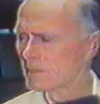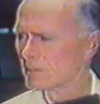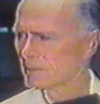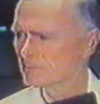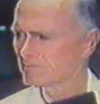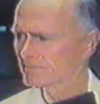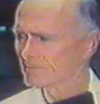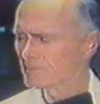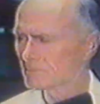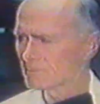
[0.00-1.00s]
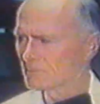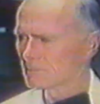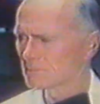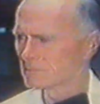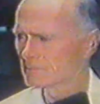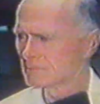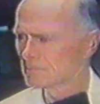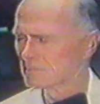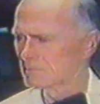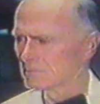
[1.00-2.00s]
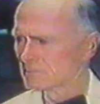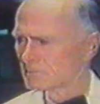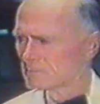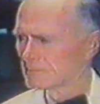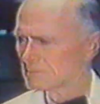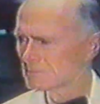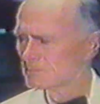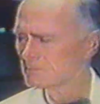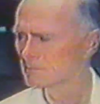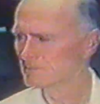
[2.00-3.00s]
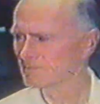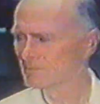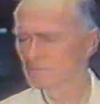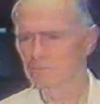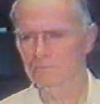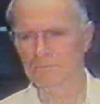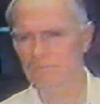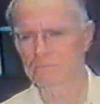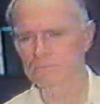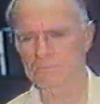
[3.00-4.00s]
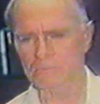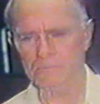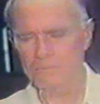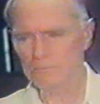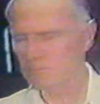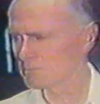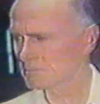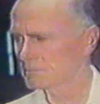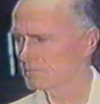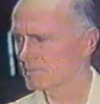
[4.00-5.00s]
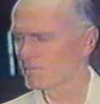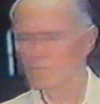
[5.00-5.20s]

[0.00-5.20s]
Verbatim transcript: Well, they said that in, by law you could have five girls, and, and did you realize this was going to happen today?